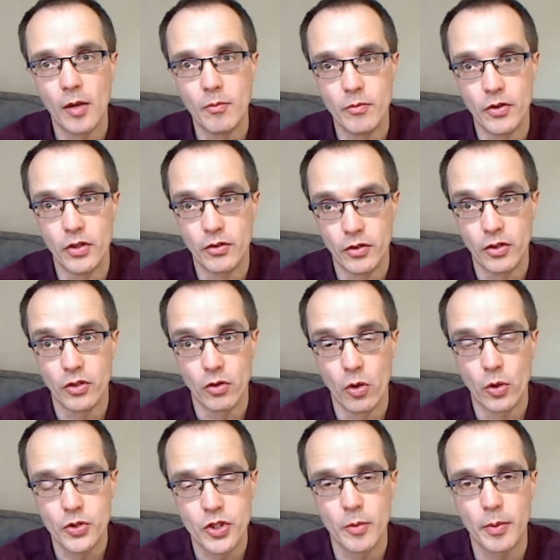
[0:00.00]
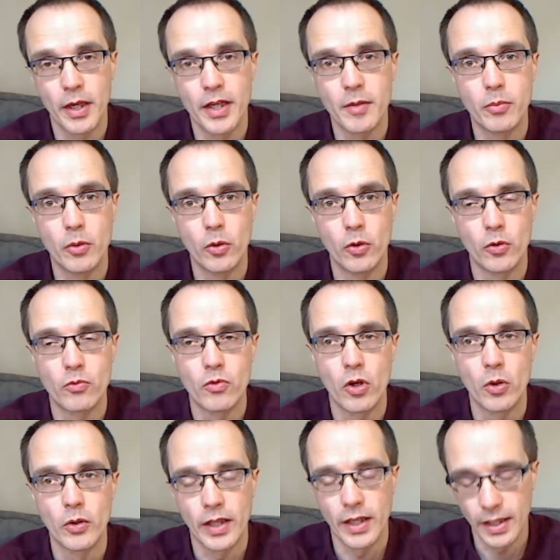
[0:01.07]
that are also playing an
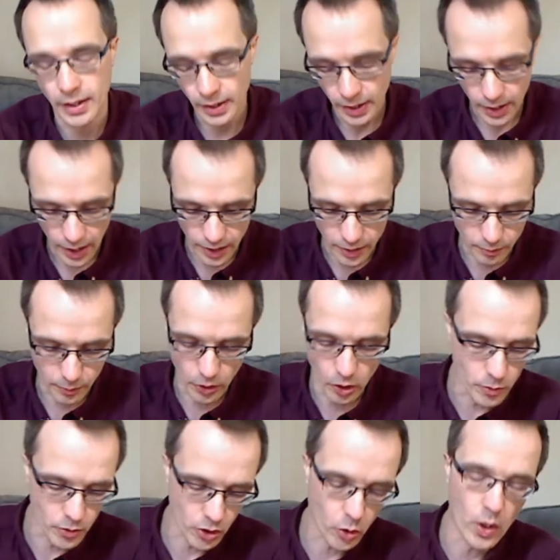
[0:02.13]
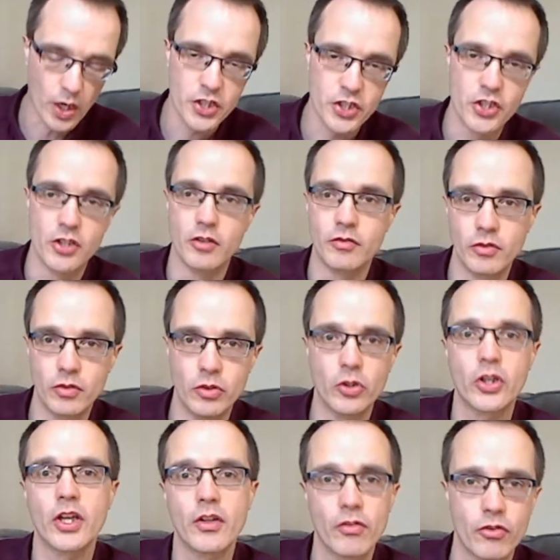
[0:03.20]
important role there. And it becomes a question of
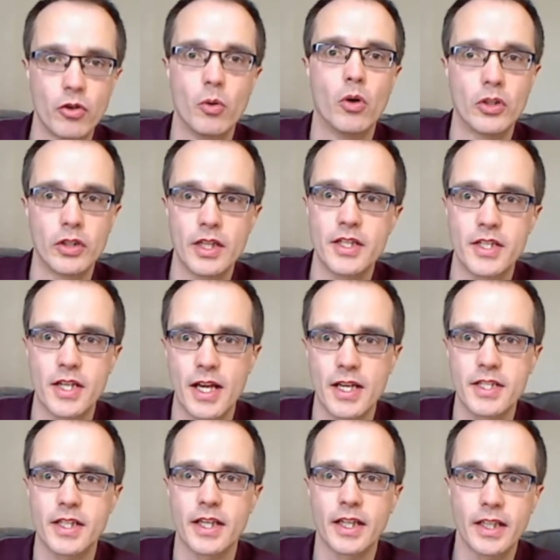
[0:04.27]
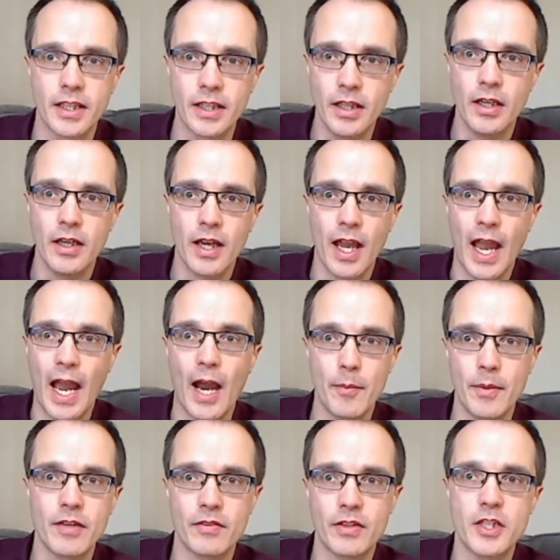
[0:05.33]
looking through all this and asking how
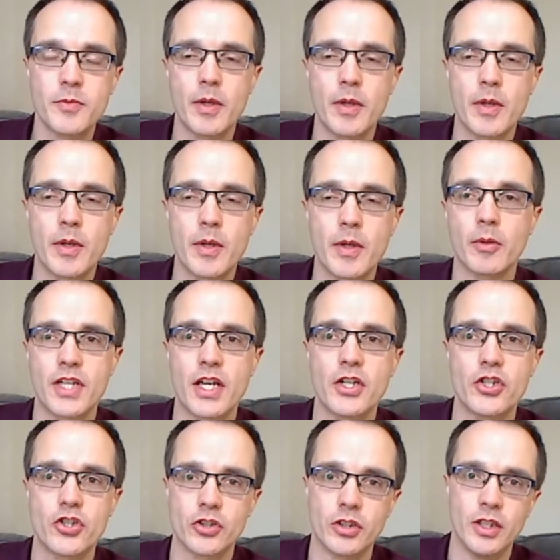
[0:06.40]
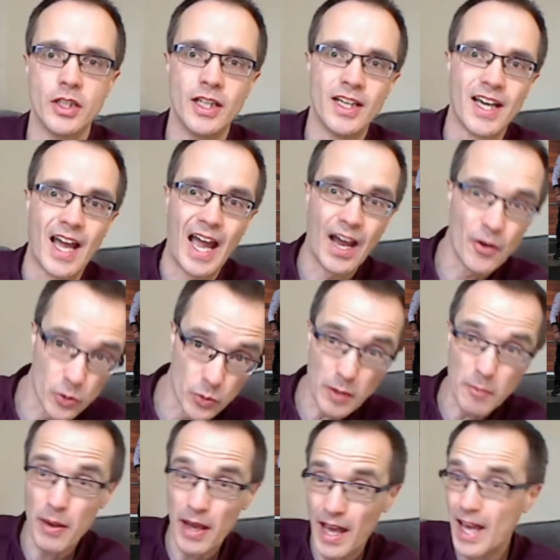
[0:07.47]
many of these people are essential.
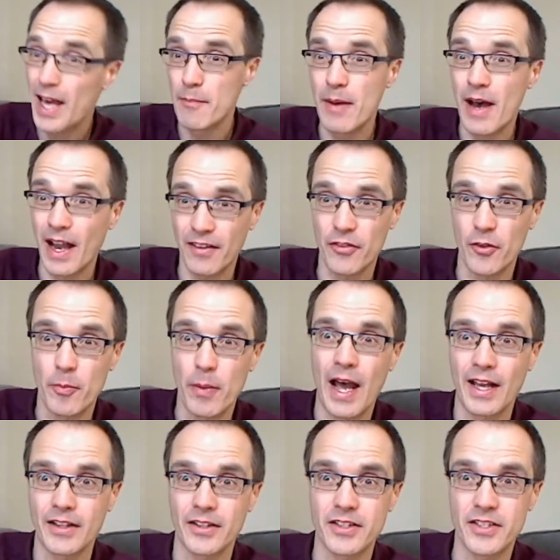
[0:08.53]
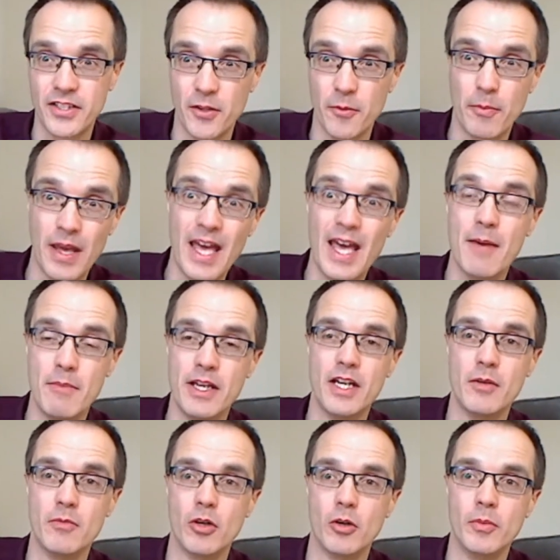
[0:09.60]
How do we pare back the paddock to the bare
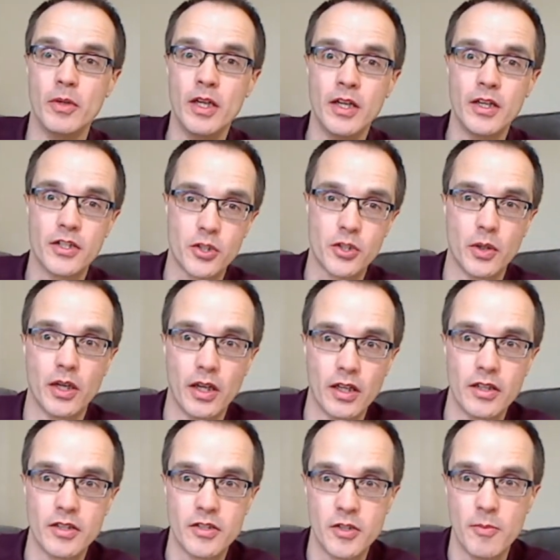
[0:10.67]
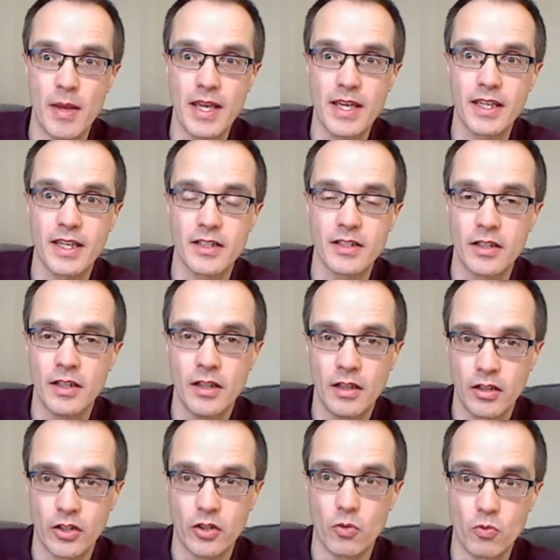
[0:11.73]
minimum to make it
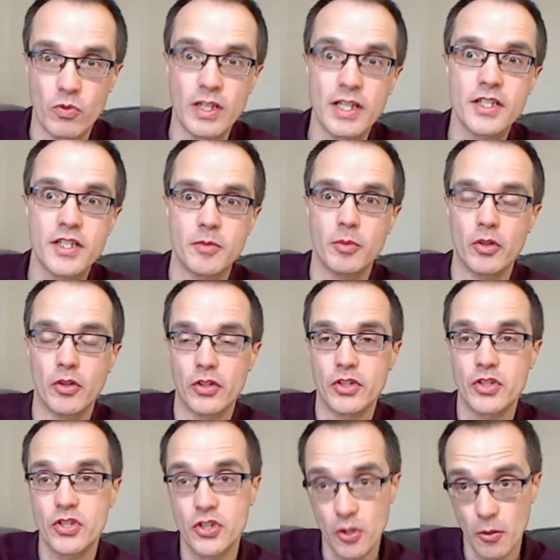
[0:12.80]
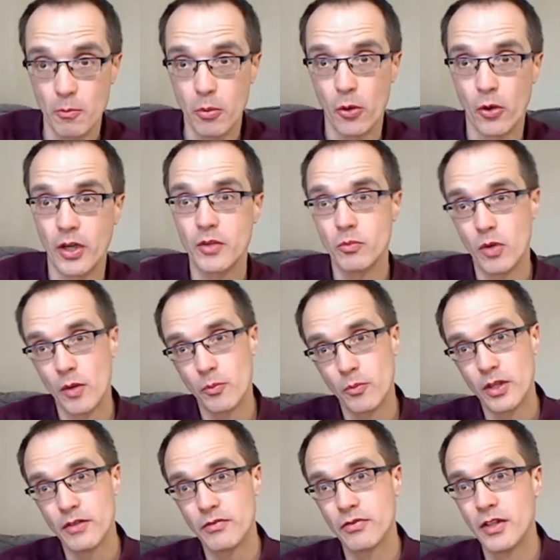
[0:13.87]
reasonable that at some point when
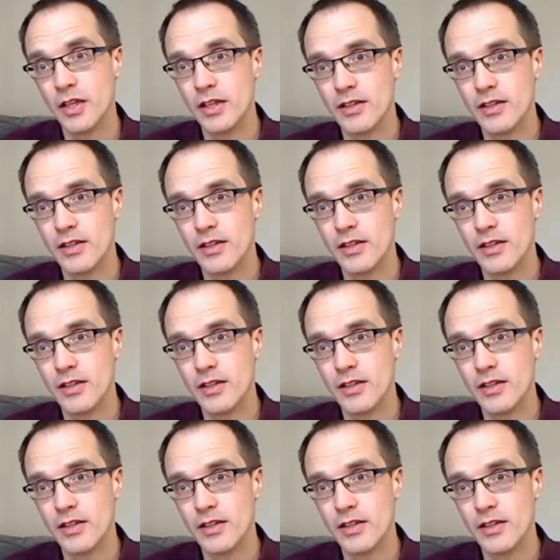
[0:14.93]
we've